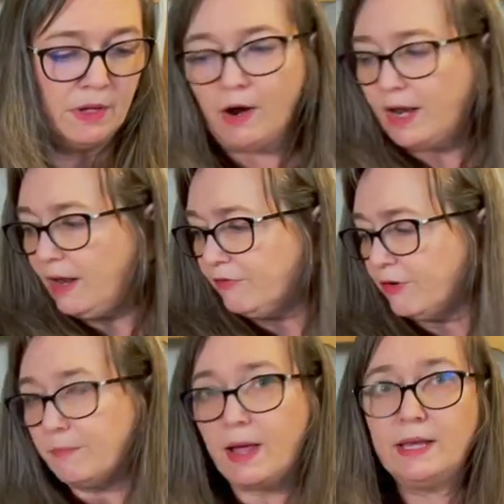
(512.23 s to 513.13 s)
All right, and
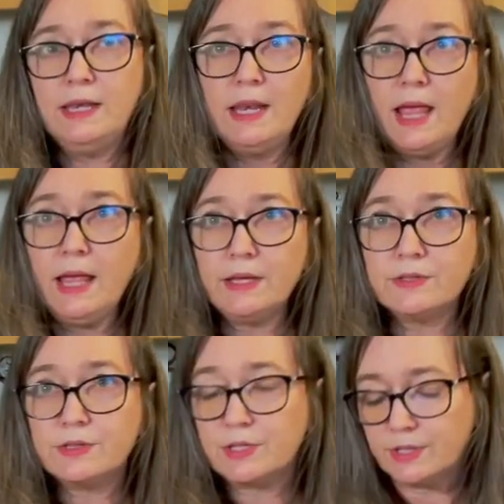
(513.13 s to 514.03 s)
for my
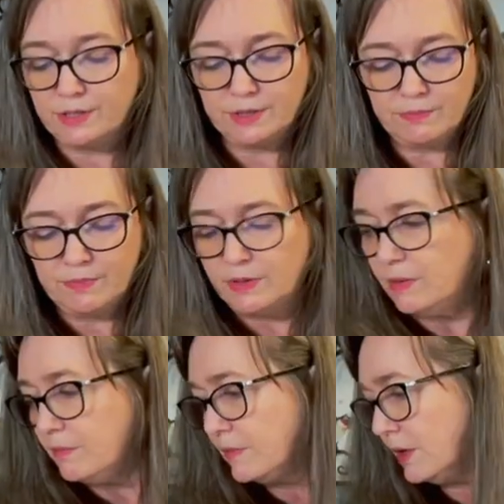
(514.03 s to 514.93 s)
next
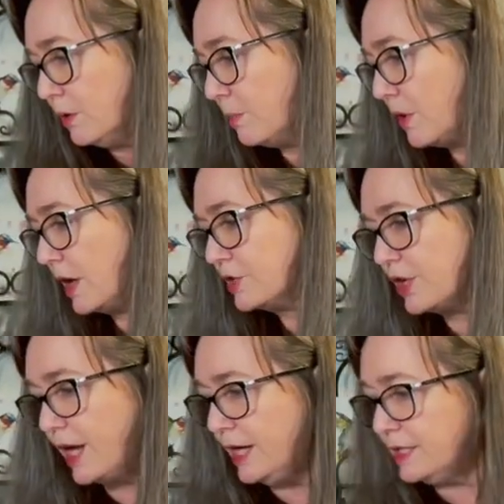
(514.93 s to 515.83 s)
little
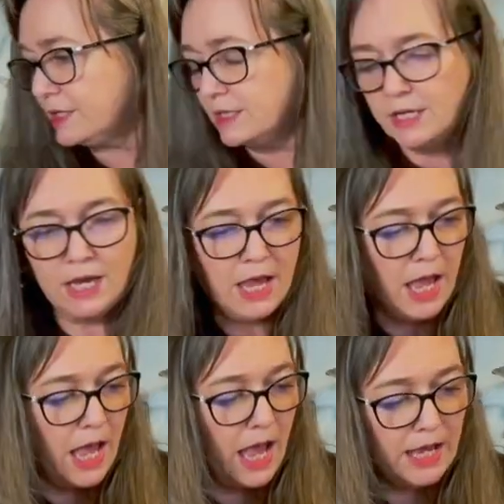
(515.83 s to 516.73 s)
project,
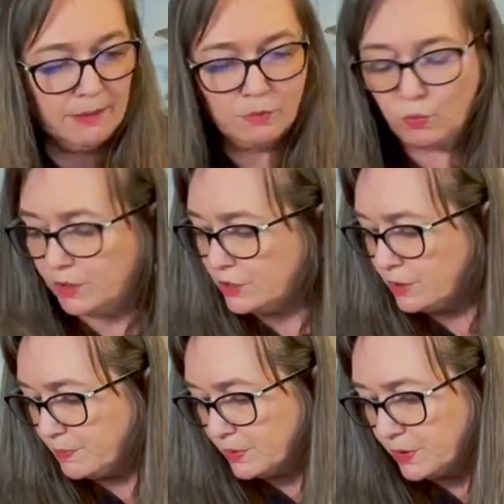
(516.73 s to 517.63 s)
I am going
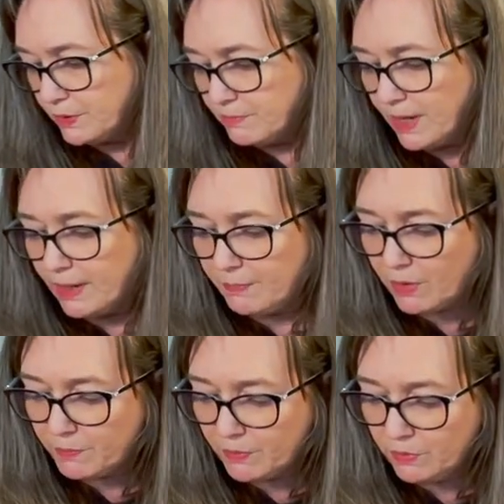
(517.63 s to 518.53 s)
to put my
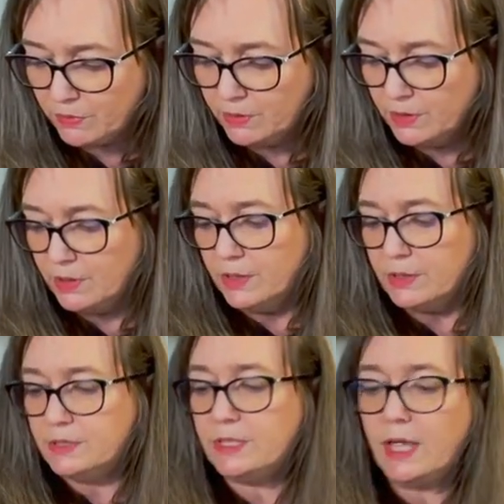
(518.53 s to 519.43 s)
purple
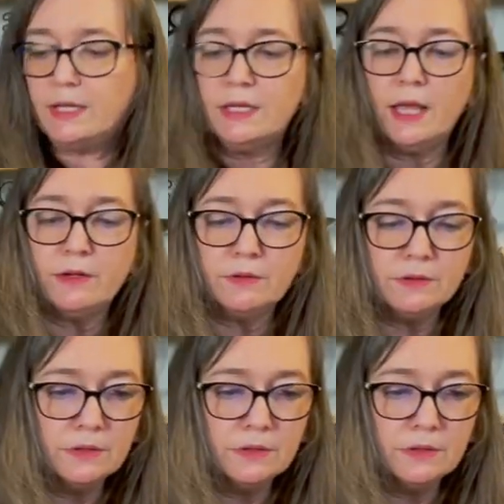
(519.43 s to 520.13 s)
dead nettle.